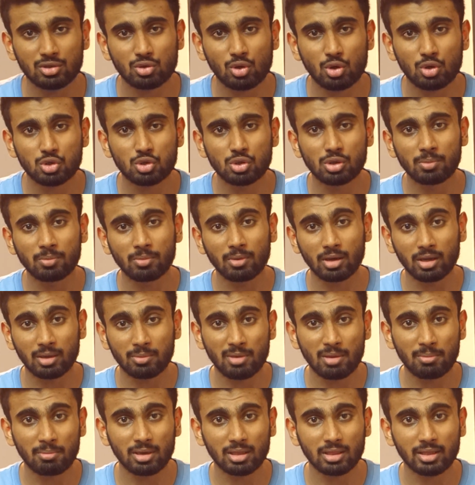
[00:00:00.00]
So you should
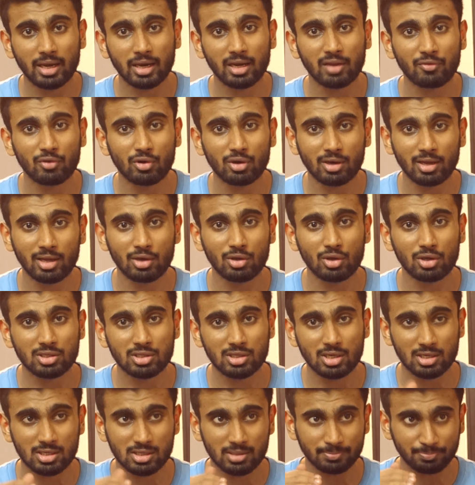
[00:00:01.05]
remember that if you train your
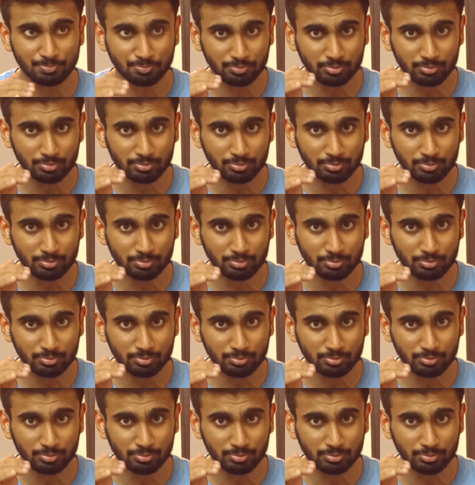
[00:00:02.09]
chest